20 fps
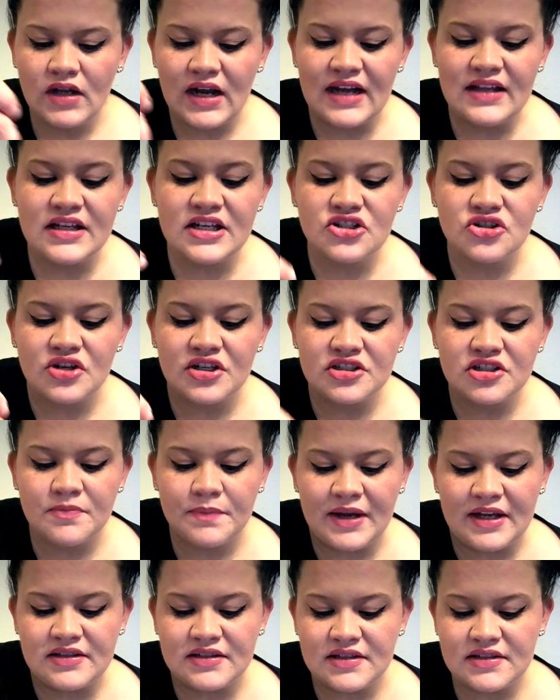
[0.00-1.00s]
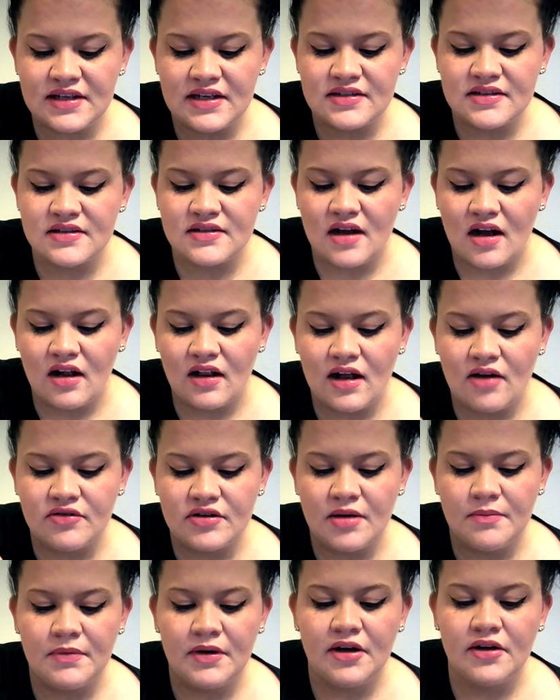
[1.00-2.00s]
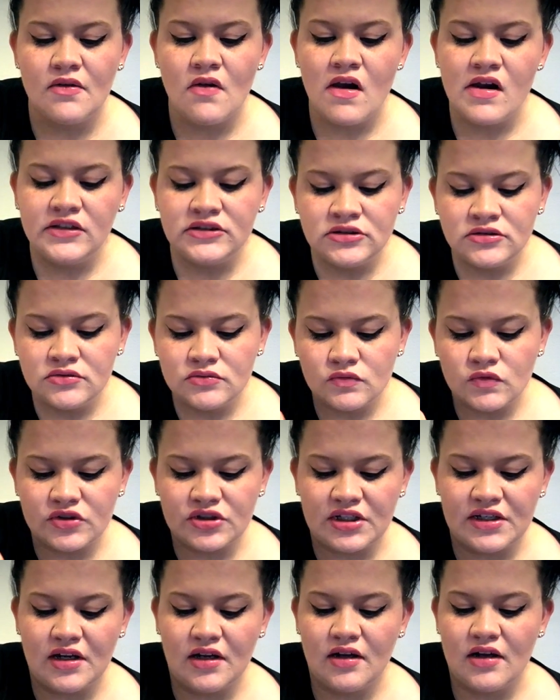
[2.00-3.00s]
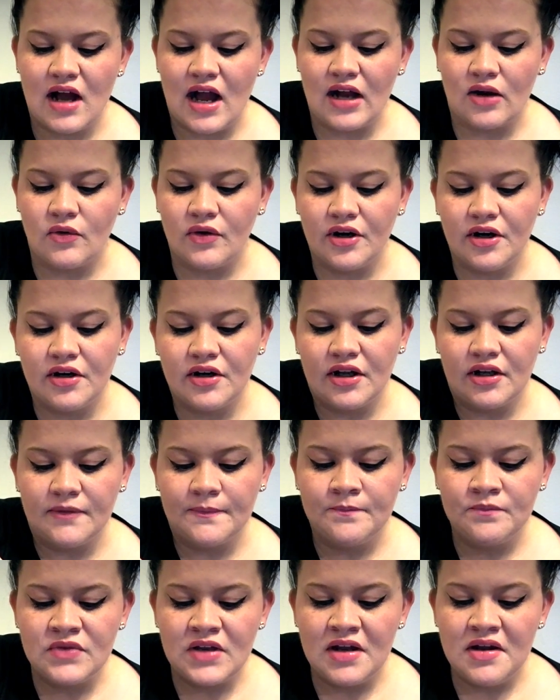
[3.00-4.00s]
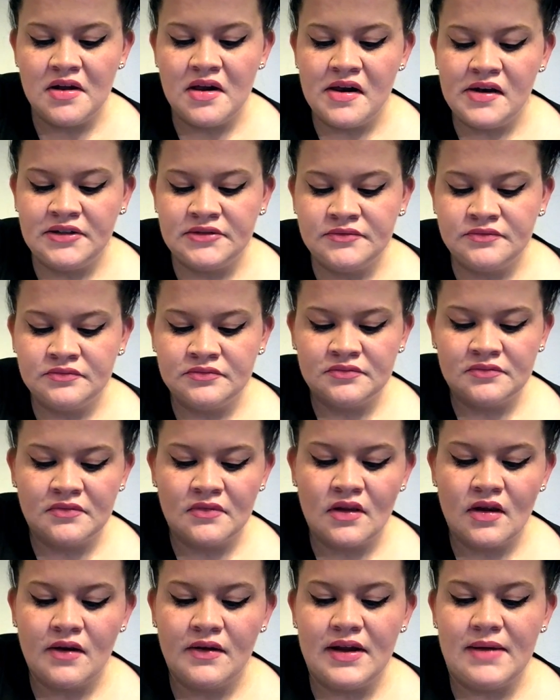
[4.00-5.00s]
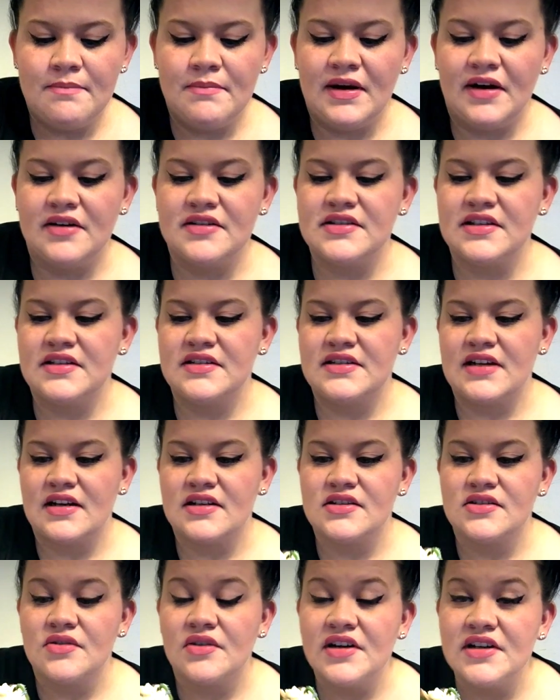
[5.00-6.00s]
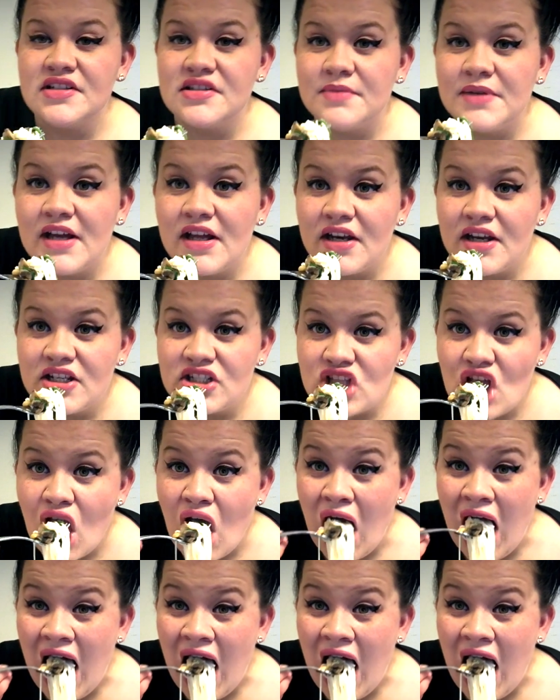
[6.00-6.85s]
I think Trisha Paytas has us all outnumbered with the awkward and embarrassing sex stories, to be honest.